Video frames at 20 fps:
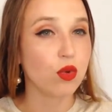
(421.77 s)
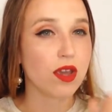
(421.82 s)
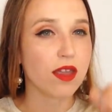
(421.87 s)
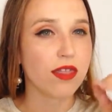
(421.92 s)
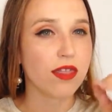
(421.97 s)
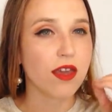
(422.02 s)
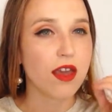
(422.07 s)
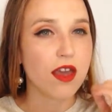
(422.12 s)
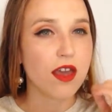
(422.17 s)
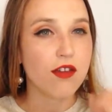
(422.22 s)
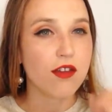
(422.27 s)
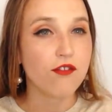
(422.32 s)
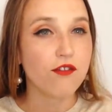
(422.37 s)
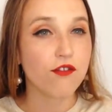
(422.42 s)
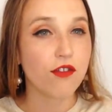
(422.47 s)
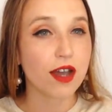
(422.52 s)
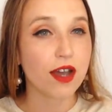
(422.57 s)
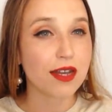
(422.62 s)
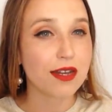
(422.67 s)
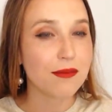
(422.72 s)
with
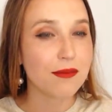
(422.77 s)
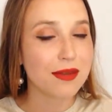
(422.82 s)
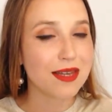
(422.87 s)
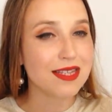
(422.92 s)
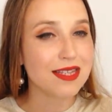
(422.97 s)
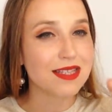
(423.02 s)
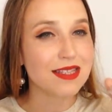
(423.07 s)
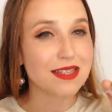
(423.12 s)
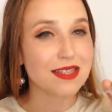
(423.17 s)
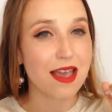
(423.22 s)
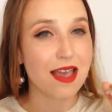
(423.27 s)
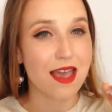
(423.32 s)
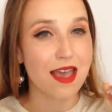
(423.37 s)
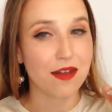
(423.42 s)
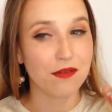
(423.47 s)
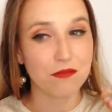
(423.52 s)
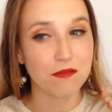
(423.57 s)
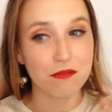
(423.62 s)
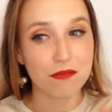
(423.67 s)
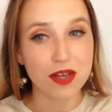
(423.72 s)
vitamins
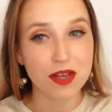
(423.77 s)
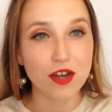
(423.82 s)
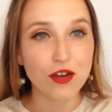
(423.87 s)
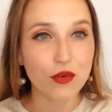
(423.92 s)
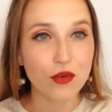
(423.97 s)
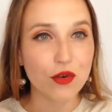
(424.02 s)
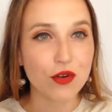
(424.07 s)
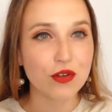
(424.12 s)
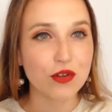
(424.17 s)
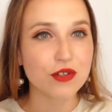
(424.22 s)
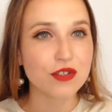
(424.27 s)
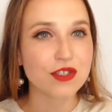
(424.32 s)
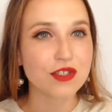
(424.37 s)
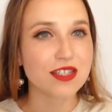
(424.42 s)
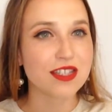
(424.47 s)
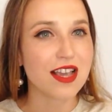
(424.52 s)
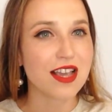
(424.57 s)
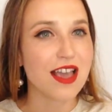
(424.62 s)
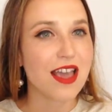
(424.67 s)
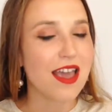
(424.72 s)
and
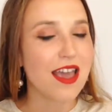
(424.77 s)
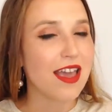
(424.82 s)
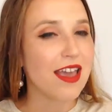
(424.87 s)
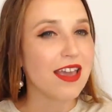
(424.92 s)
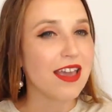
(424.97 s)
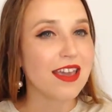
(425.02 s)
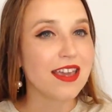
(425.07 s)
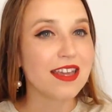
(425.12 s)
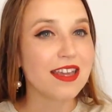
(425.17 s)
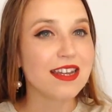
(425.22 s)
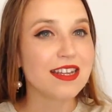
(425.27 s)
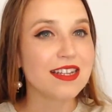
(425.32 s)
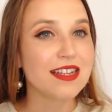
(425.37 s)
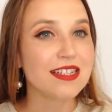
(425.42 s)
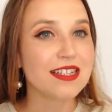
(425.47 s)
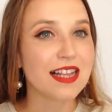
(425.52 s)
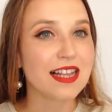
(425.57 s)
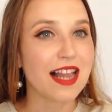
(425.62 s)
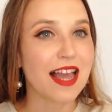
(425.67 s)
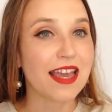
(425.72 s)
minerals. It
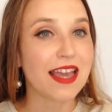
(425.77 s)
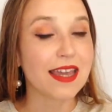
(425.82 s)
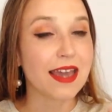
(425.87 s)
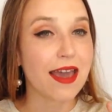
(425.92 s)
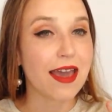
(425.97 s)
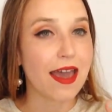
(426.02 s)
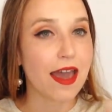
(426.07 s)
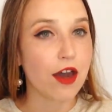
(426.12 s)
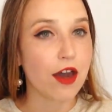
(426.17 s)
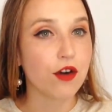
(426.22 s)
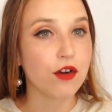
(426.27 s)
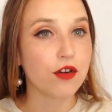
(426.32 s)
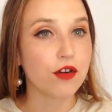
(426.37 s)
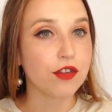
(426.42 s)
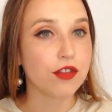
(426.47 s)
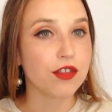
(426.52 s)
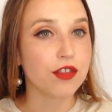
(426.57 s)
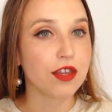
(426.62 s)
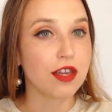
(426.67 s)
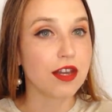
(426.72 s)
is like
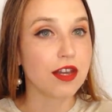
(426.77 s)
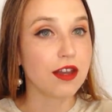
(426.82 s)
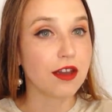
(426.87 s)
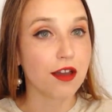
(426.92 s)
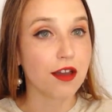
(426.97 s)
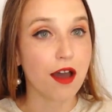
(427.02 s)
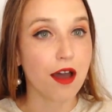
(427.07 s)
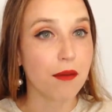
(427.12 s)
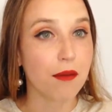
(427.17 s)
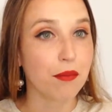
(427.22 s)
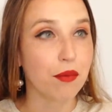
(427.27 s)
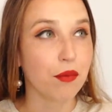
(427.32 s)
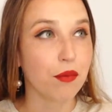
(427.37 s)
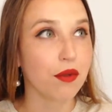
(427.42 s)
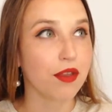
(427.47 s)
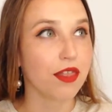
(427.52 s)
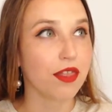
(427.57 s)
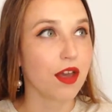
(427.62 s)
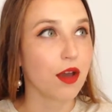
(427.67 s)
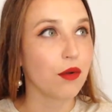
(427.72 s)
health in a cup
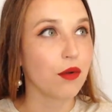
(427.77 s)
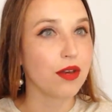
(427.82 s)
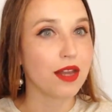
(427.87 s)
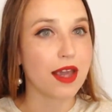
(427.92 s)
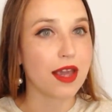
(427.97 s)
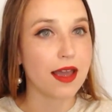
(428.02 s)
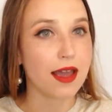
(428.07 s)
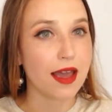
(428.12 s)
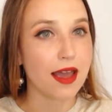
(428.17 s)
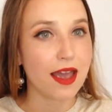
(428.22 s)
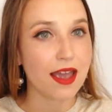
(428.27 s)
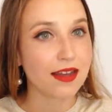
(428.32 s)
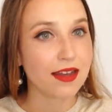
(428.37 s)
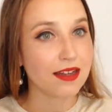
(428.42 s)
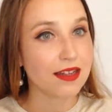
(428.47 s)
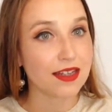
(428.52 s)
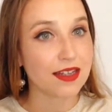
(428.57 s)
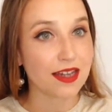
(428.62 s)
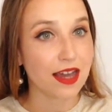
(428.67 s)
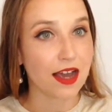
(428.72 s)
without
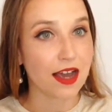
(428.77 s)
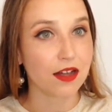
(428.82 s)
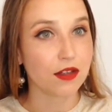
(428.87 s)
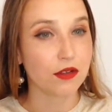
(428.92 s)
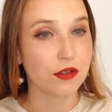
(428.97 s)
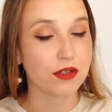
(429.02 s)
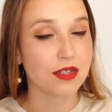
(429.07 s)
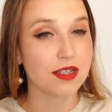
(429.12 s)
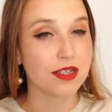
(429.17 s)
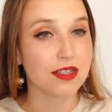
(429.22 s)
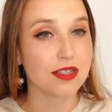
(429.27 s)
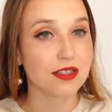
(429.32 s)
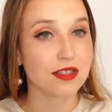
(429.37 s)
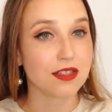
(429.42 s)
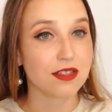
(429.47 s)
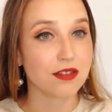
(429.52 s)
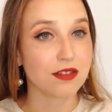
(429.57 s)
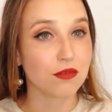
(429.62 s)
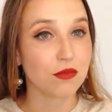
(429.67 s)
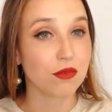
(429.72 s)
any
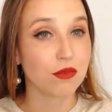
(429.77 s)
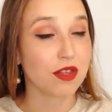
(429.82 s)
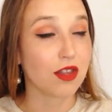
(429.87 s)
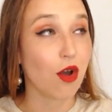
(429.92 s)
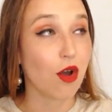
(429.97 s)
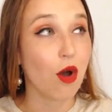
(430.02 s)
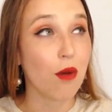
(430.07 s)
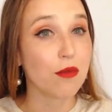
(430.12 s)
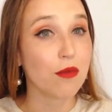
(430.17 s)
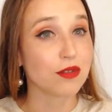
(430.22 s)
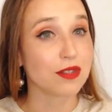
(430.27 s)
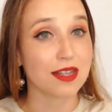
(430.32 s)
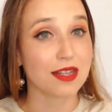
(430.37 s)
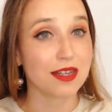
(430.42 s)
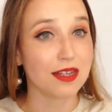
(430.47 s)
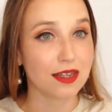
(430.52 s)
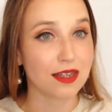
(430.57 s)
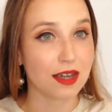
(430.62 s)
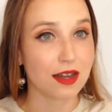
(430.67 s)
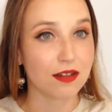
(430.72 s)
calories. With almost
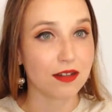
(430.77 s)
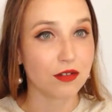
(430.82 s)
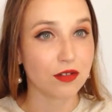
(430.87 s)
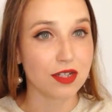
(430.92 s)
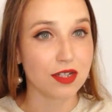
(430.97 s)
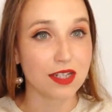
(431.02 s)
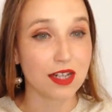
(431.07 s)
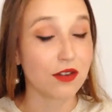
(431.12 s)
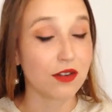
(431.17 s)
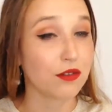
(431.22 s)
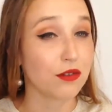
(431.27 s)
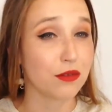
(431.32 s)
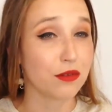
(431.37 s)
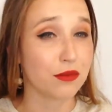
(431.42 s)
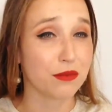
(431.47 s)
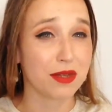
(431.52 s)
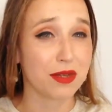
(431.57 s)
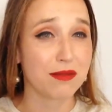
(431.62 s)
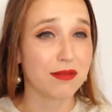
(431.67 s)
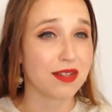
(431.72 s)
any calories, I don't
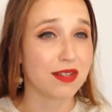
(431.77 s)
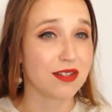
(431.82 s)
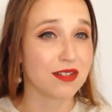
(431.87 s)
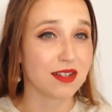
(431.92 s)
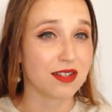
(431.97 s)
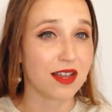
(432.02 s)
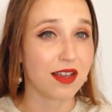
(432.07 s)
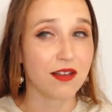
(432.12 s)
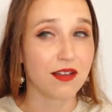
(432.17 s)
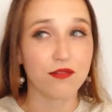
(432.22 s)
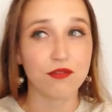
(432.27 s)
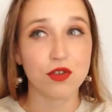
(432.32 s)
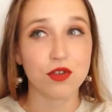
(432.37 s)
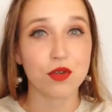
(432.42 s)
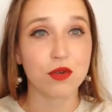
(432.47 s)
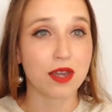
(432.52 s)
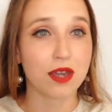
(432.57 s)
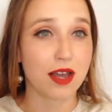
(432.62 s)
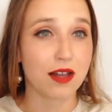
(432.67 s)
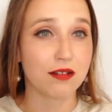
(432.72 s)
know, maybe there's like a
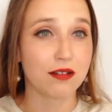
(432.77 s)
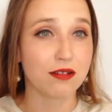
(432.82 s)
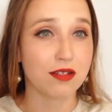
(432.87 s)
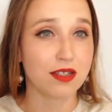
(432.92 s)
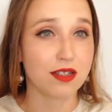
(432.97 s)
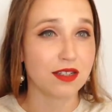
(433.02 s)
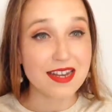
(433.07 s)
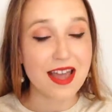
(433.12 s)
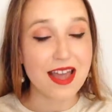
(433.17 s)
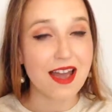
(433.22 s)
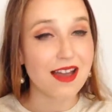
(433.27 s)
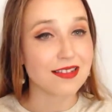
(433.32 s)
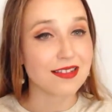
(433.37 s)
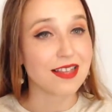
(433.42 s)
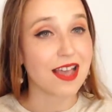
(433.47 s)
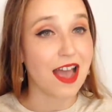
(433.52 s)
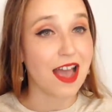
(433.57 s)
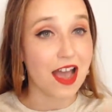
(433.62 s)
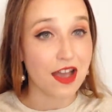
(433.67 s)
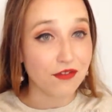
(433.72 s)
few calories. It has
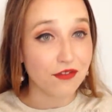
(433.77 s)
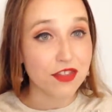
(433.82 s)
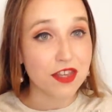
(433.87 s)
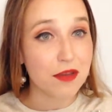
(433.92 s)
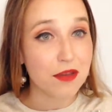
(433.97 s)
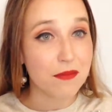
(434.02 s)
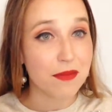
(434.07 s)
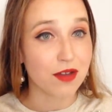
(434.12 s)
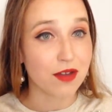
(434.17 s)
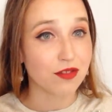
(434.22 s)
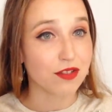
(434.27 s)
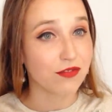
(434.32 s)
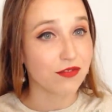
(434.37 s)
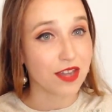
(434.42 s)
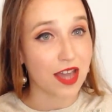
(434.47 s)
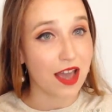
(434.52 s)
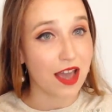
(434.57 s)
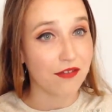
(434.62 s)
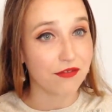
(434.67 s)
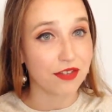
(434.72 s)
half the amount of
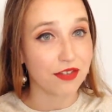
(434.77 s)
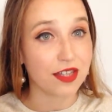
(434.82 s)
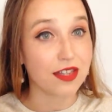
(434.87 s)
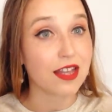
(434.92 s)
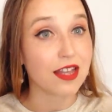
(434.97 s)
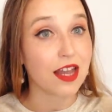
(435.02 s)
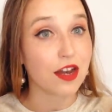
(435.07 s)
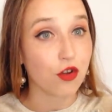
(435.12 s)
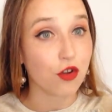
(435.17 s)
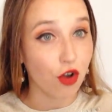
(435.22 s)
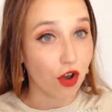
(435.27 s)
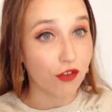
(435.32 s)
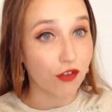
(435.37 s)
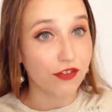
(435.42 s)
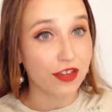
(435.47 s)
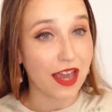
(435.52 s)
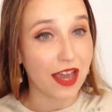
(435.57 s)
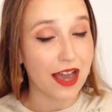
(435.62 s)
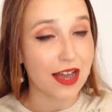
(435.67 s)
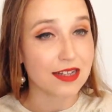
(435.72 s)
caffeine that
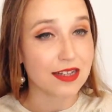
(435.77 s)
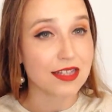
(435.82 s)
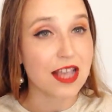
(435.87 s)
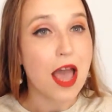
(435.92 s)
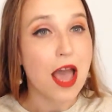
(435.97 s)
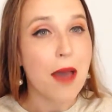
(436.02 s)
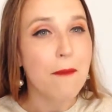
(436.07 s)
coffee has,